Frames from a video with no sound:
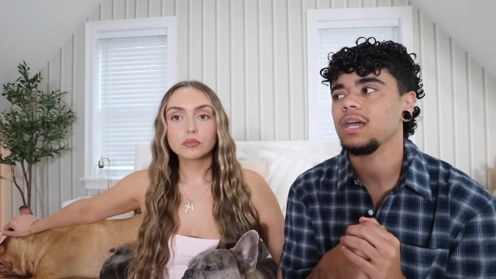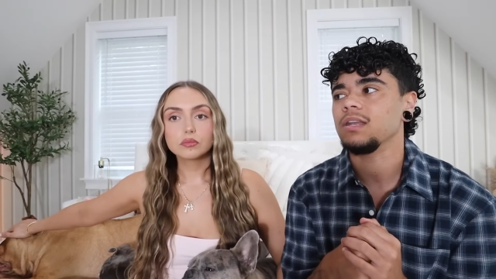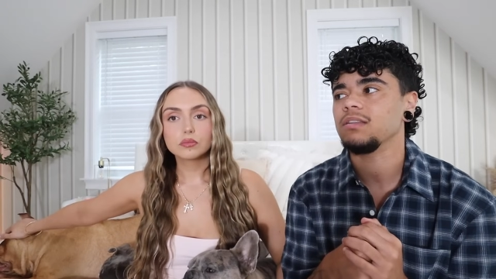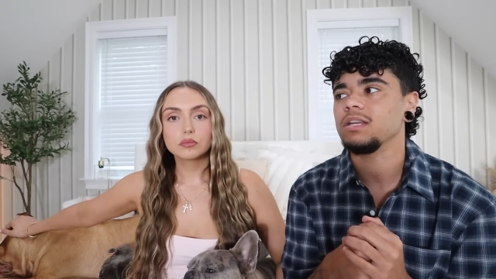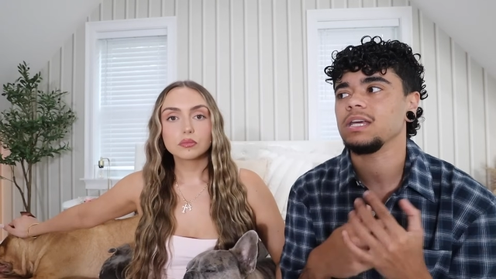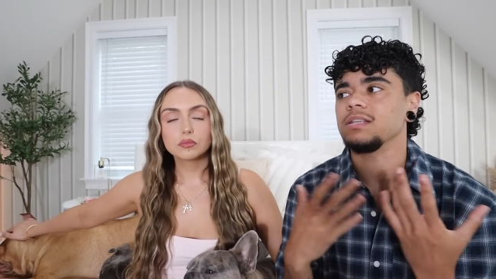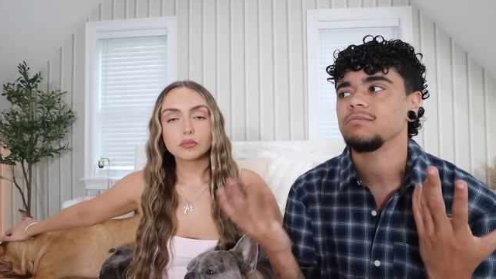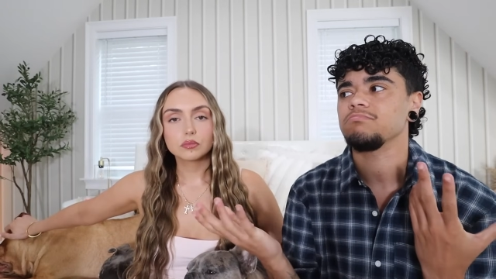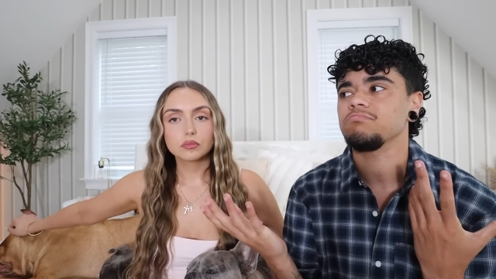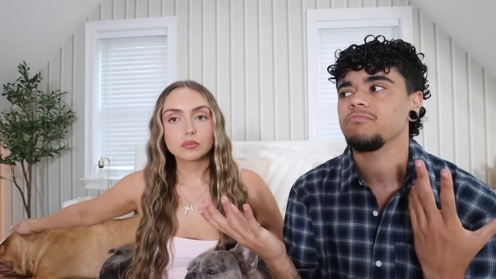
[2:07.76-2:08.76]
Speaker 1: and they
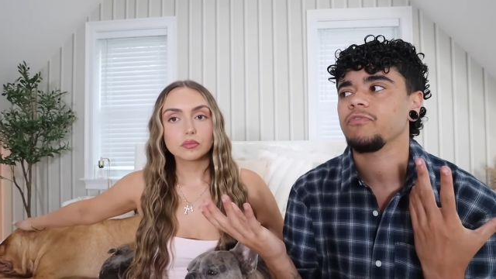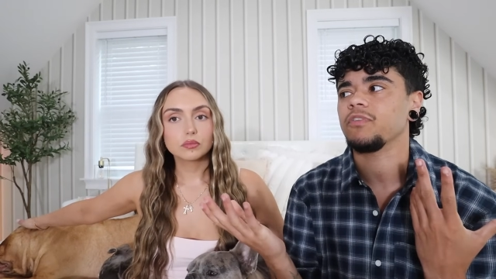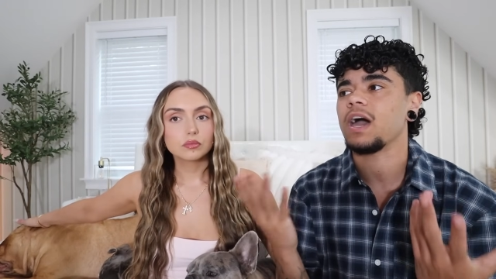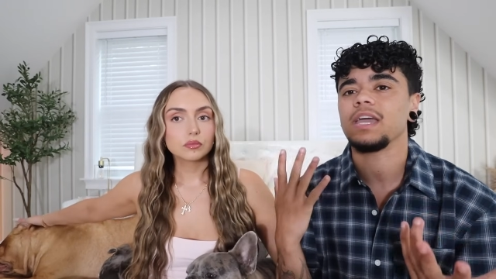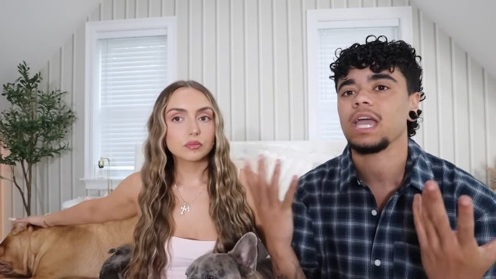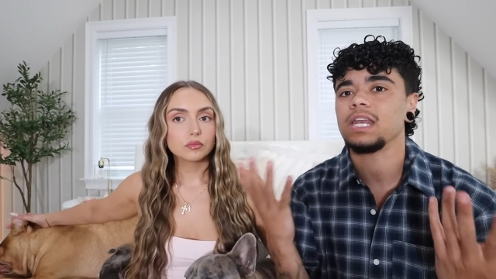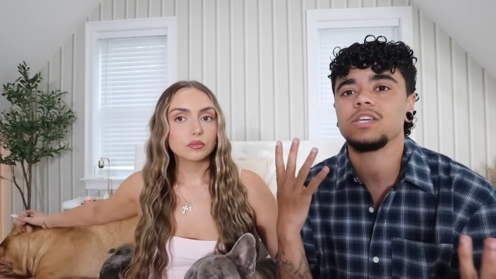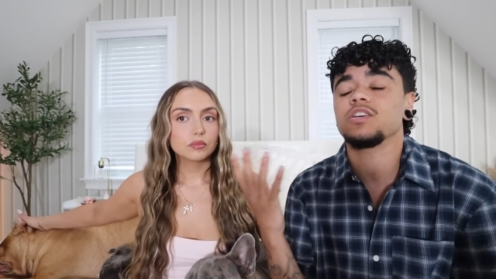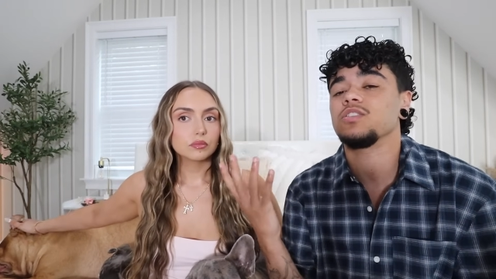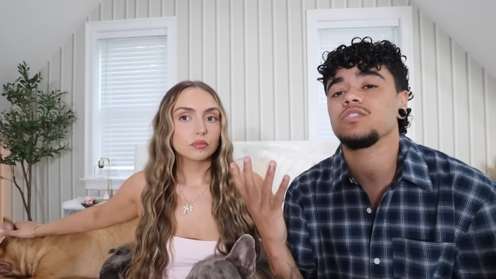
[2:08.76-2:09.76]
didn't flag
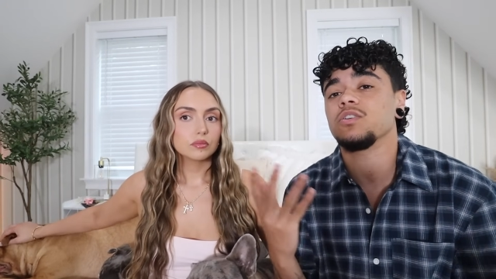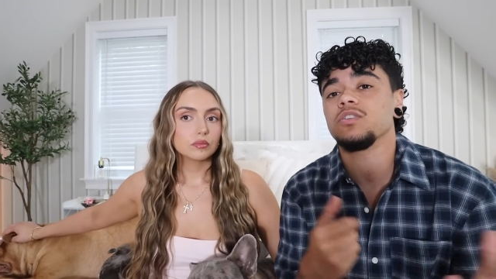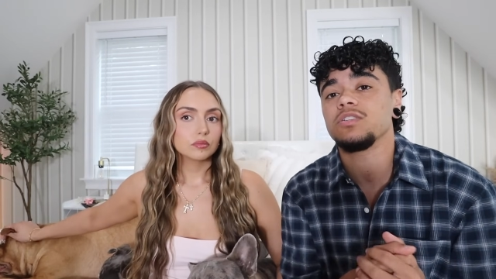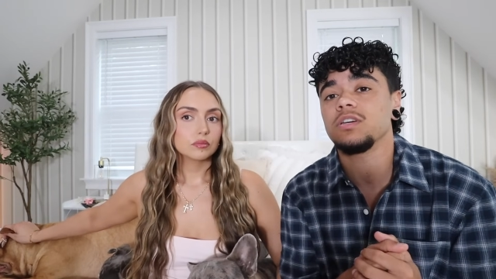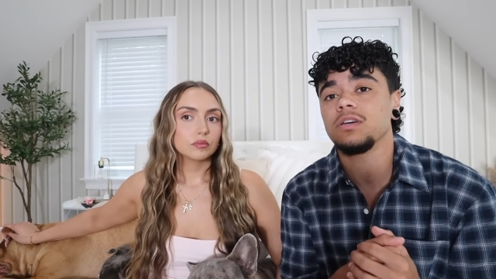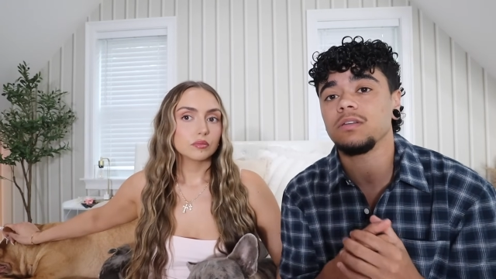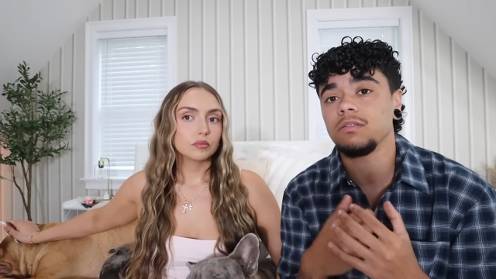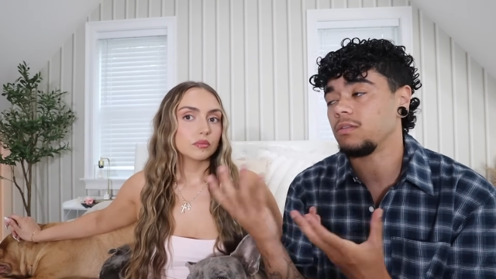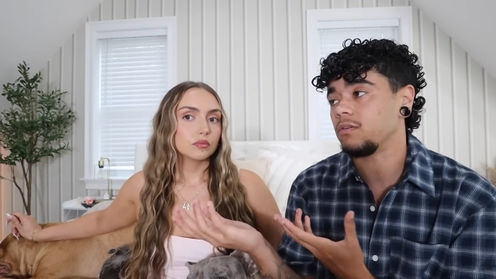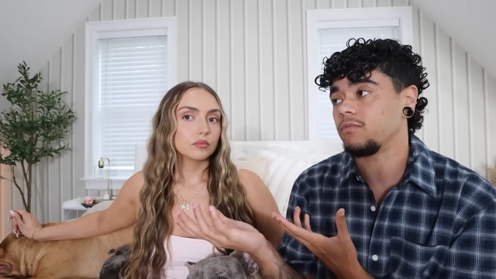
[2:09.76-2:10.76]
any concern
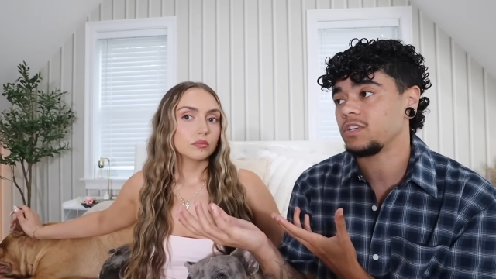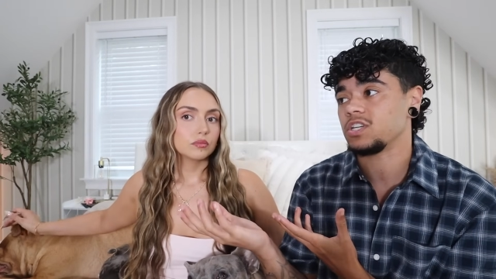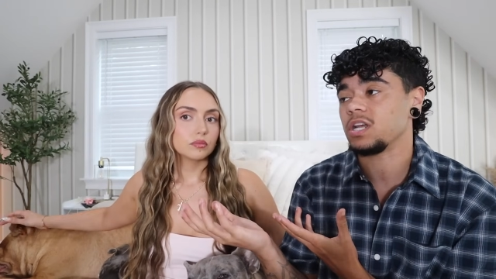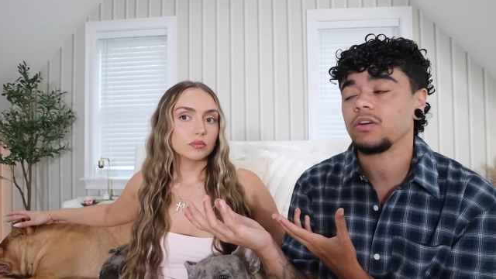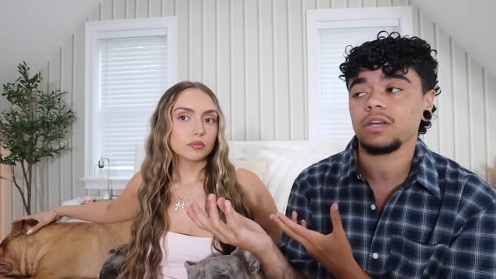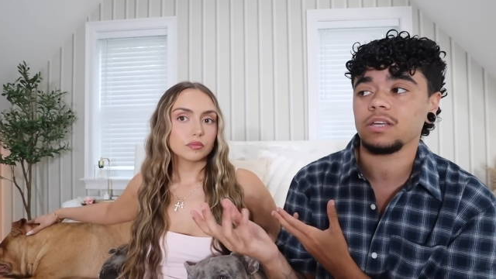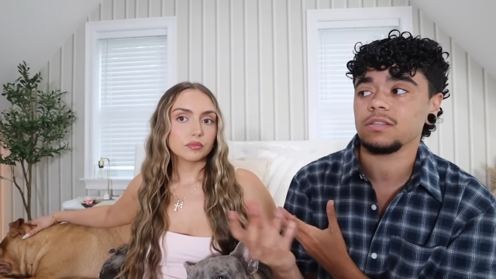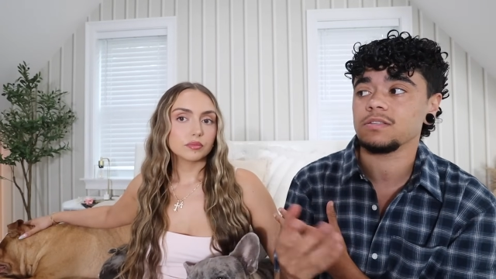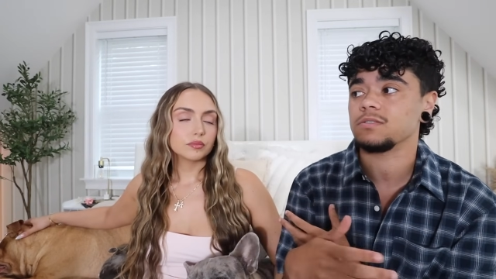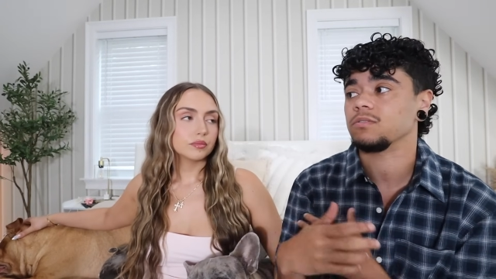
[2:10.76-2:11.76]
to the
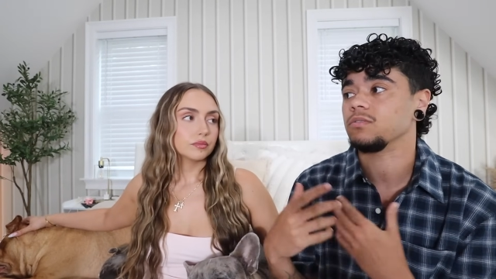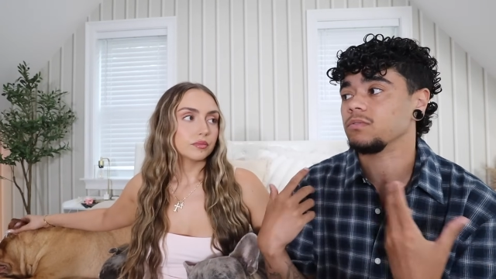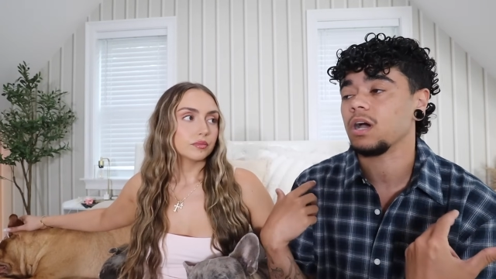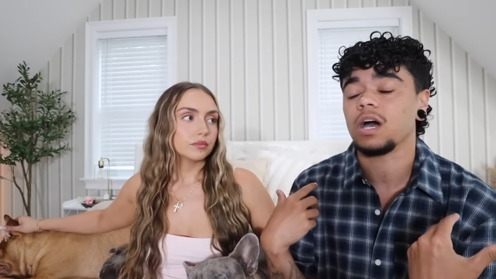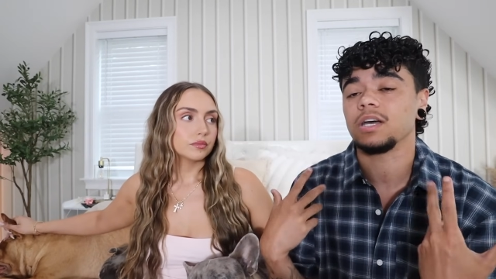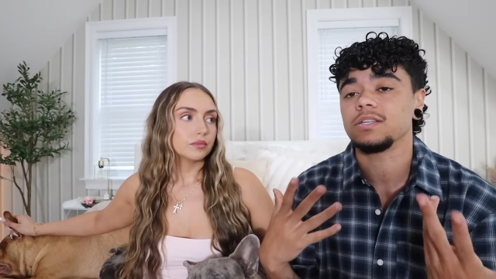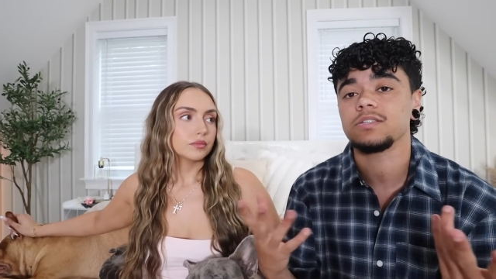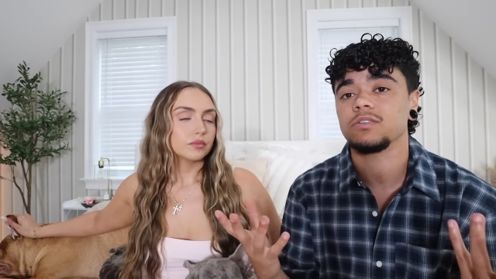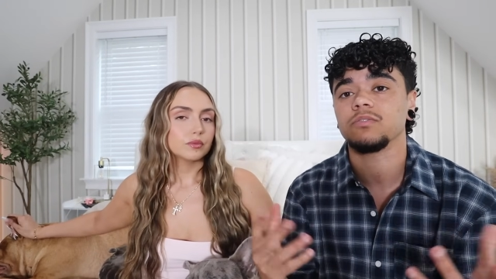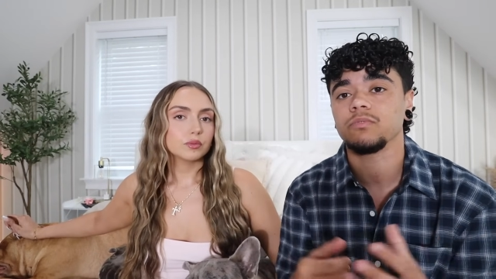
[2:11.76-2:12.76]
veterinarians or
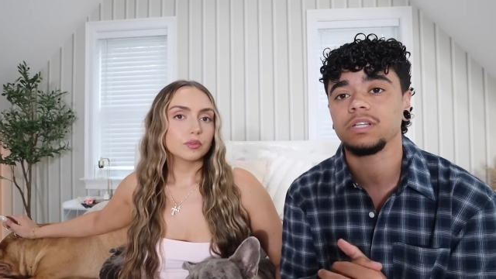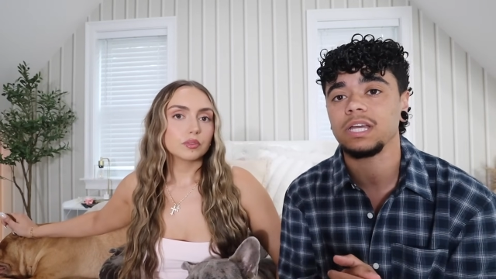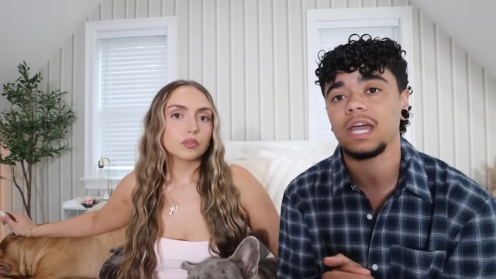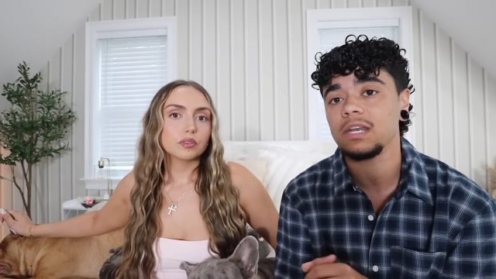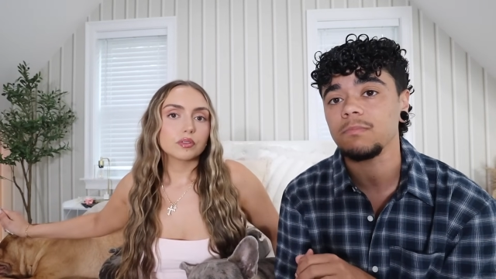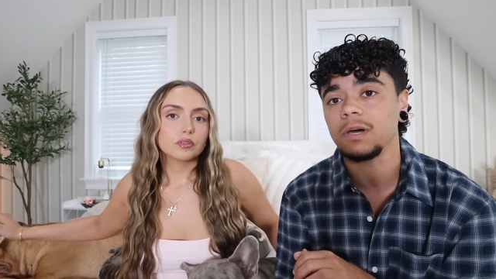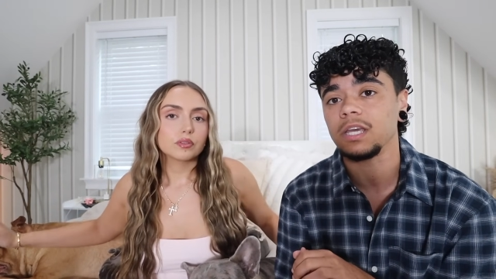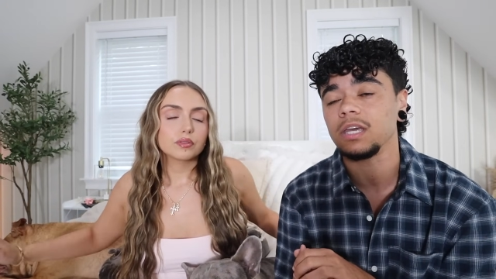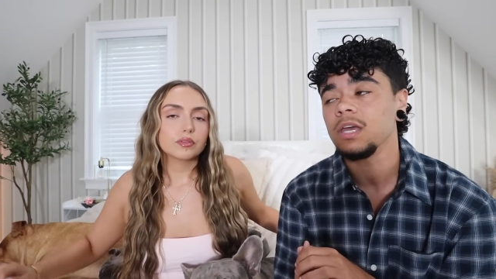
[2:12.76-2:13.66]
us or really anybody.